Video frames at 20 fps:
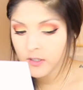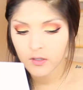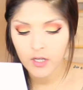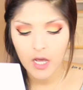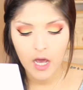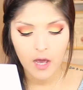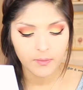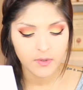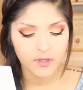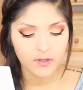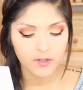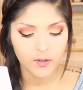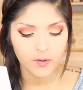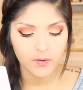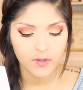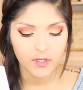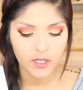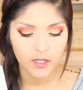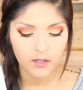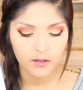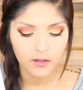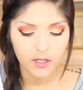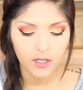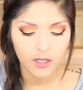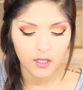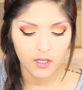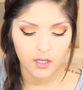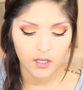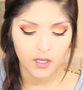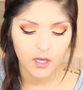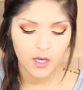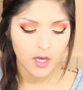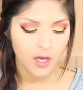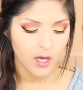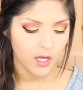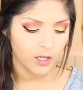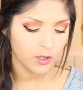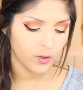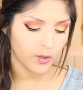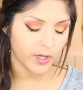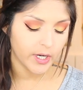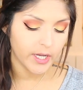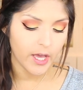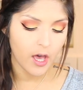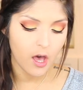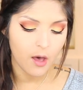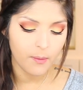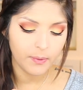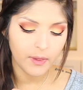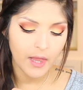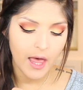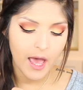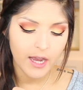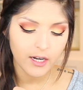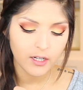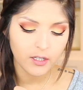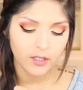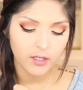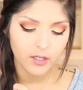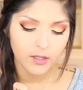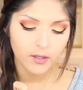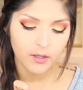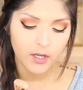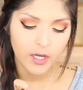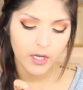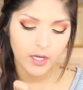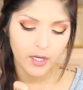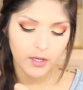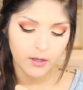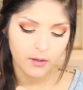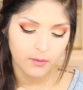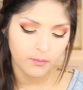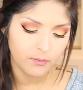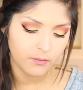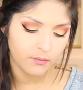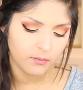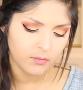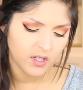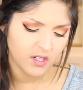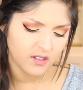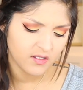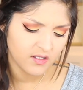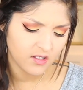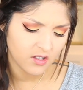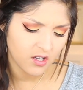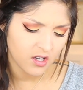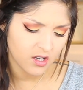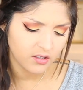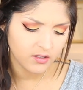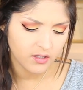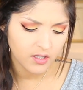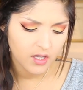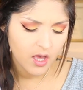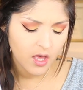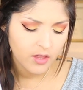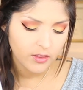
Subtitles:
So now I'm just using the L'Oreal Black, what is this called?